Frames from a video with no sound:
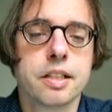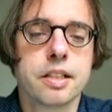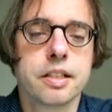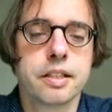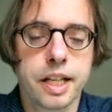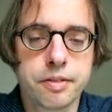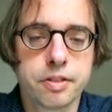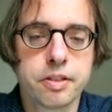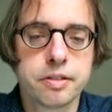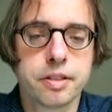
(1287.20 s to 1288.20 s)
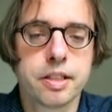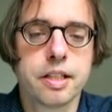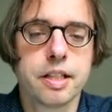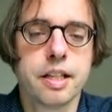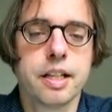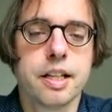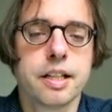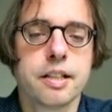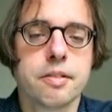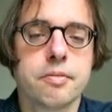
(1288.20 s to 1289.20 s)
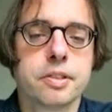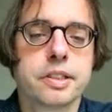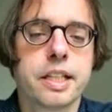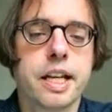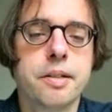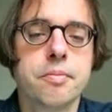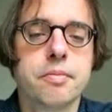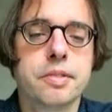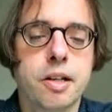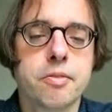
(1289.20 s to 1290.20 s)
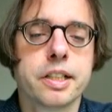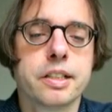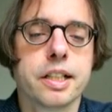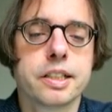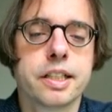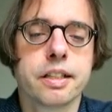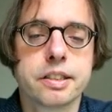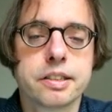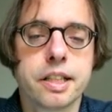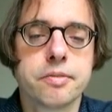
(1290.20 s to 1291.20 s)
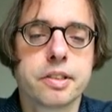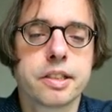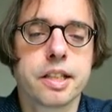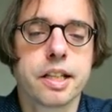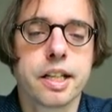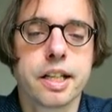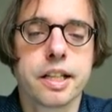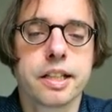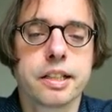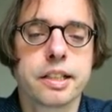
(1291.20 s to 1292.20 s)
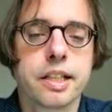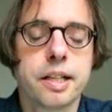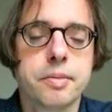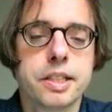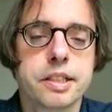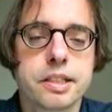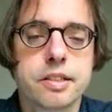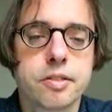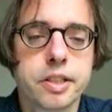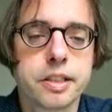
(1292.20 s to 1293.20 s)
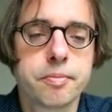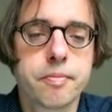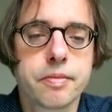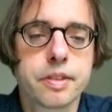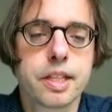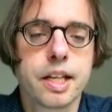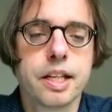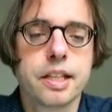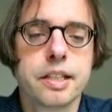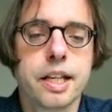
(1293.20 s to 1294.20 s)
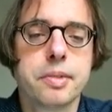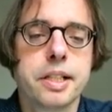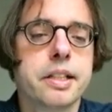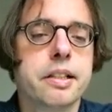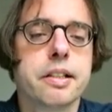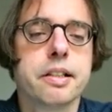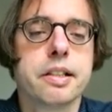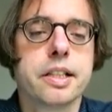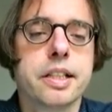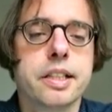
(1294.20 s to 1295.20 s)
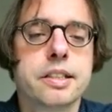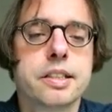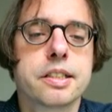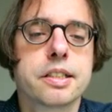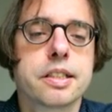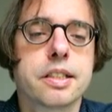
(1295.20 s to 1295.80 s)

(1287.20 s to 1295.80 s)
Therefore, now we can actually understand what k-mean is doing, namely it's